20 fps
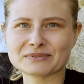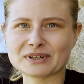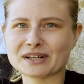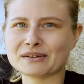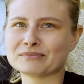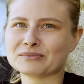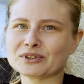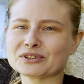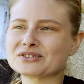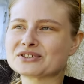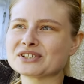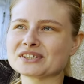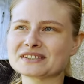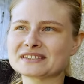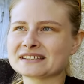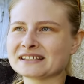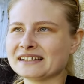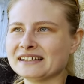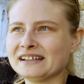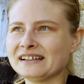Why am I not just
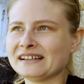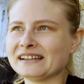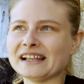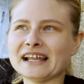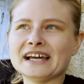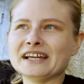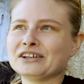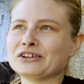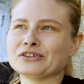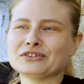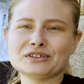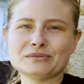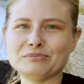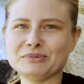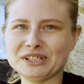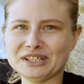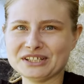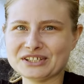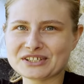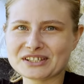lying on a
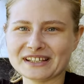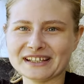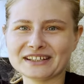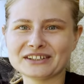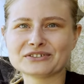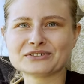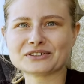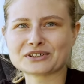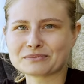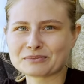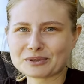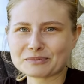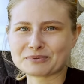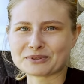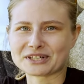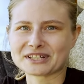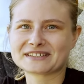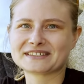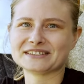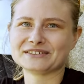beach like a normal
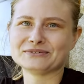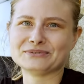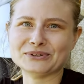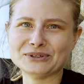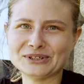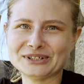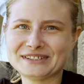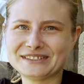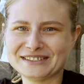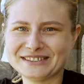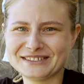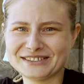person would